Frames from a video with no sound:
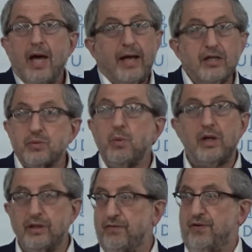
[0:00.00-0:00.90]
And it's
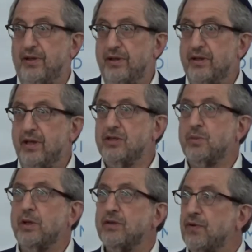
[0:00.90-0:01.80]
wonderful. And
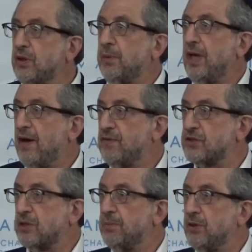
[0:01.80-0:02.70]
it's wonderful that we have
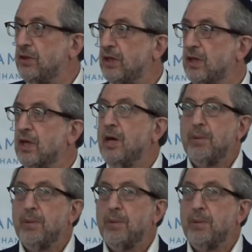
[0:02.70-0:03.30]
this community.